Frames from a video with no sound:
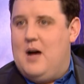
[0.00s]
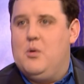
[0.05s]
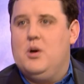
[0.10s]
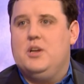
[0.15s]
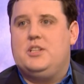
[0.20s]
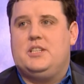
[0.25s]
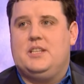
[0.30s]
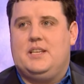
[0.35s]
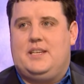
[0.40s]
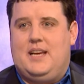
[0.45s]
I
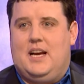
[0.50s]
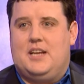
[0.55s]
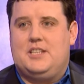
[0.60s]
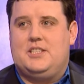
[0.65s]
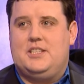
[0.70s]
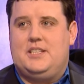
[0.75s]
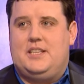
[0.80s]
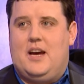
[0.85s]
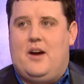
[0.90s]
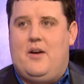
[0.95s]
worked in a
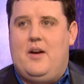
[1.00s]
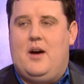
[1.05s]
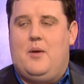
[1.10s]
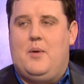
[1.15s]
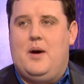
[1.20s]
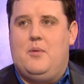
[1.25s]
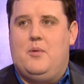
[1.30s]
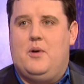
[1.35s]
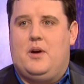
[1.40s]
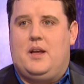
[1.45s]
cash and carry. I
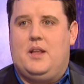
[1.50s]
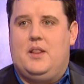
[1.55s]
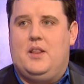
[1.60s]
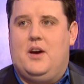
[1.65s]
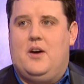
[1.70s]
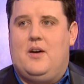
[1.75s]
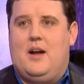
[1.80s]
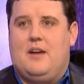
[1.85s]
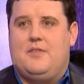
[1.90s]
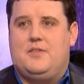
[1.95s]
went working
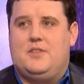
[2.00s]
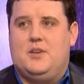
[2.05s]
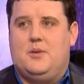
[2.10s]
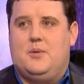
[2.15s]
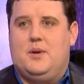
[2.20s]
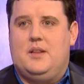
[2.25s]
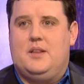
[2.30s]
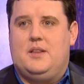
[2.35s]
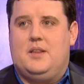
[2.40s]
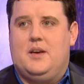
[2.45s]
there after
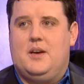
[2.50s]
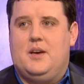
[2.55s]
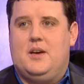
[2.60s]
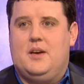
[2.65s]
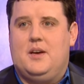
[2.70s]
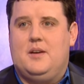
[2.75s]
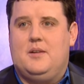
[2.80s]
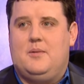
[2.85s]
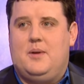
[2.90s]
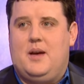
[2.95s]
with
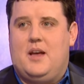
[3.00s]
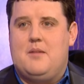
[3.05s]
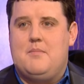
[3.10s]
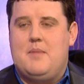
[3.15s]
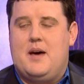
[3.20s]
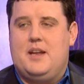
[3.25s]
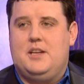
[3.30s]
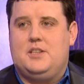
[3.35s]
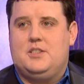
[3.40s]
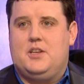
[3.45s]
we had a
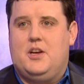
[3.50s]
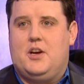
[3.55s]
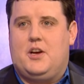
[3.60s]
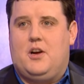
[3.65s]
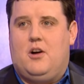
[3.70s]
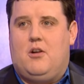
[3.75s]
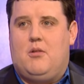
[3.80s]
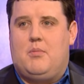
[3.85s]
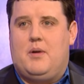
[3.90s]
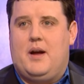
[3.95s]
manager there
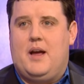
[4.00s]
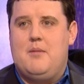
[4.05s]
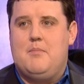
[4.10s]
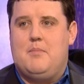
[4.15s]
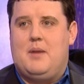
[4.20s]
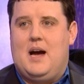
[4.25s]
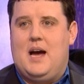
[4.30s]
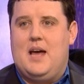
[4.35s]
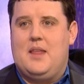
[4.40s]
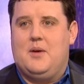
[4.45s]
called
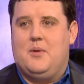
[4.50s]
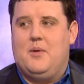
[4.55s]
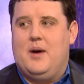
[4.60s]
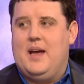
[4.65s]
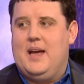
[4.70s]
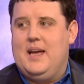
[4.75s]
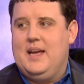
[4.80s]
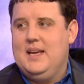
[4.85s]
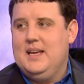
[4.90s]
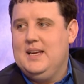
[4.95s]
Brian, by the
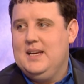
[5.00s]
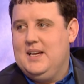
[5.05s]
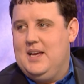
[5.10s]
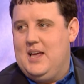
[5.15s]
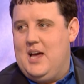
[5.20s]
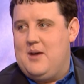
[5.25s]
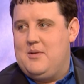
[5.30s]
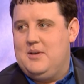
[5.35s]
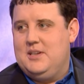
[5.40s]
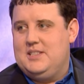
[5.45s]
way.
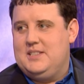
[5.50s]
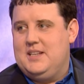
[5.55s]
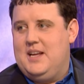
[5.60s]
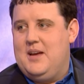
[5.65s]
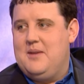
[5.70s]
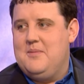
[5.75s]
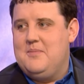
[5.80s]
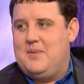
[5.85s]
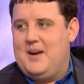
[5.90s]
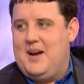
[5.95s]
That was his
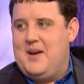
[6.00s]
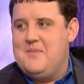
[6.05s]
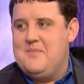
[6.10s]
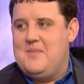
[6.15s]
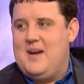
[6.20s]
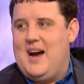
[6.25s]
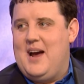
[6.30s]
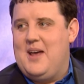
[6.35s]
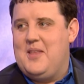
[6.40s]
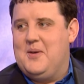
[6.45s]
name,
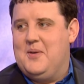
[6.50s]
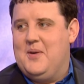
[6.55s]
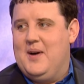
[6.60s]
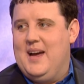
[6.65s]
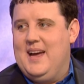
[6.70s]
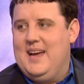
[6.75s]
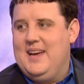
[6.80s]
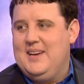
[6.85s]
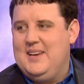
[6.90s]
Brian, by the way.